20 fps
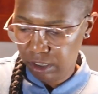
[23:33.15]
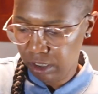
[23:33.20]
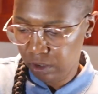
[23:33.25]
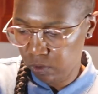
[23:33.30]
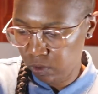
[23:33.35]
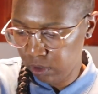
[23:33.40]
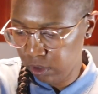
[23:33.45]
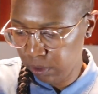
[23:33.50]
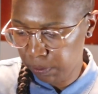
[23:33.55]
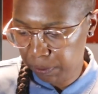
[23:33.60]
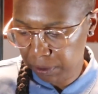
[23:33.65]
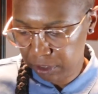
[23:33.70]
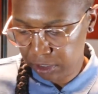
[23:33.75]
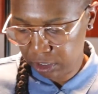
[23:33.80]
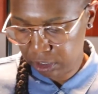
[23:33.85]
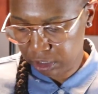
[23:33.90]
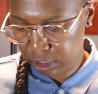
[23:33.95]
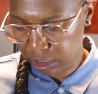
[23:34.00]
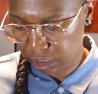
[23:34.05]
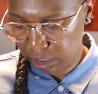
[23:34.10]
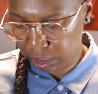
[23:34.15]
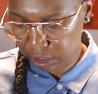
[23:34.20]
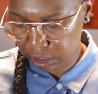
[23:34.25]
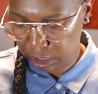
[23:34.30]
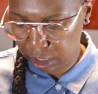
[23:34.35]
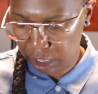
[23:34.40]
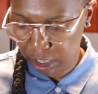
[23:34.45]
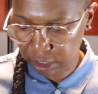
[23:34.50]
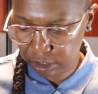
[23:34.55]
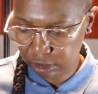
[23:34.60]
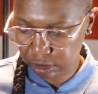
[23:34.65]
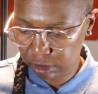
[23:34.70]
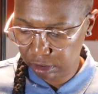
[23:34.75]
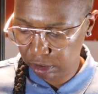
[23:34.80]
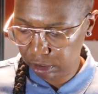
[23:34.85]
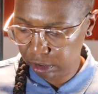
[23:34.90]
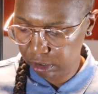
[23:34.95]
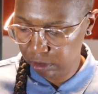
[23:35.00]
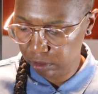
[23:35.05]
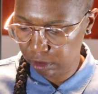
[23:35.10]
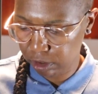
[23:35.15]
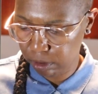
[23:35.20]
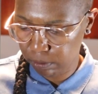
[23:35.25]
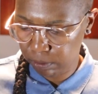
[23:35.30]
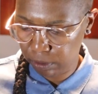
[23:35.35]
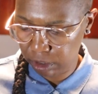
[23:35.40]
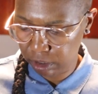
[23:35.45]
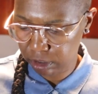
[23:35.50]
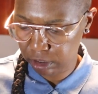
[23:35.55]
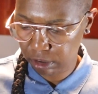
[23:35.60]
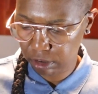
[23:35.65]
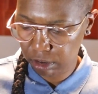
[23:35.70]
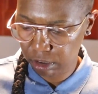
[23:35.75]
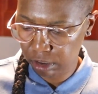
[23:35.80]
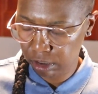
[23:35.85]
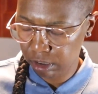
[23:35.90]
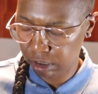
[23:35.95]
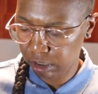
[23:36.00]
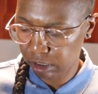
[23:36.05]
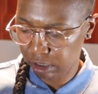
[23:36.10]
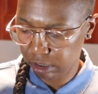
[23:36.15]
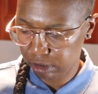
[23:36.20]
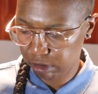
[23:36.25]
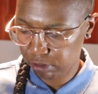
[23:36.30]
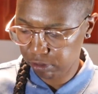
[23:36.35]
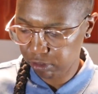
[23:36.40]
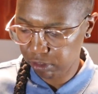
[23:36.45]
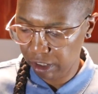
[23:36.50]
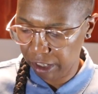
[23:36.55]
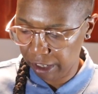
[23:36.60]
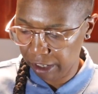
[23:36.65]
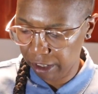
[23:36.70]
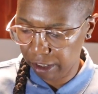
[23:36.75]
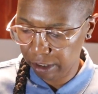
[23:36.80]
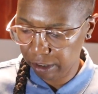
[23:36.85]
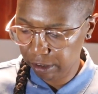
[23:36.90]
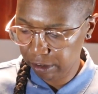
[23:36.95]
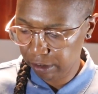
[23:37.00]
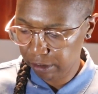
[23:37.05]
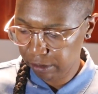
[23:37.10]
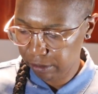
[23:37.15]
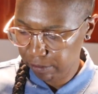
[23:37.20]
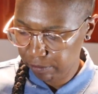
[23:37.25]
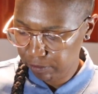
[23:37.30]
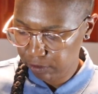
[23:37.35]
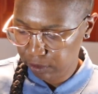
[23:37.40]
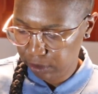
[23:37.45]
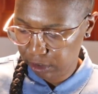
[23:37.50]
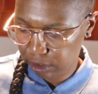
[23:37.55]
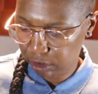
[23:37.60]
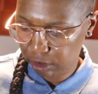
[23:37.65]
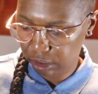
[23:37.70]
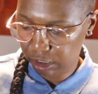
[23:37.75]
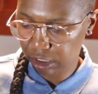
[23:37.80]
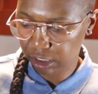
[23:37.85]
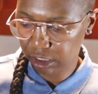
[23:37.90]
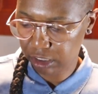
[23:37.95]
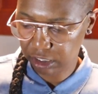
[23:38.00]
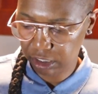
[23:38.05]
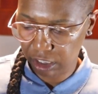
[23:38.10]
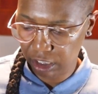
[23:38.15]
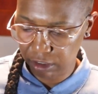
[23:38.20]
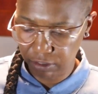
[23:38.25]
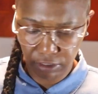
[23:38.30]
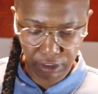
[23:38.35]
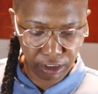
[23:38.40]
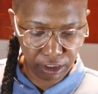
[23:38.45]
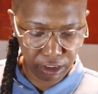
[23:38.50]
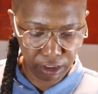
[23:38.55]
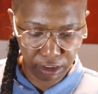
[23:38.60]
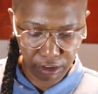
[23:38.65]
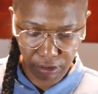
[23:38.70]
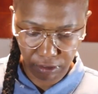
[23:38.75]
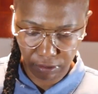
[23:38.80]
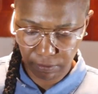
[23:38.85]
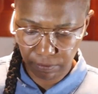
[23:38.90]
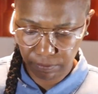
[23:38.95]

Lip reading: And when you put your chicken thighs on there, you want to make sure it's flat so it cooks evenly.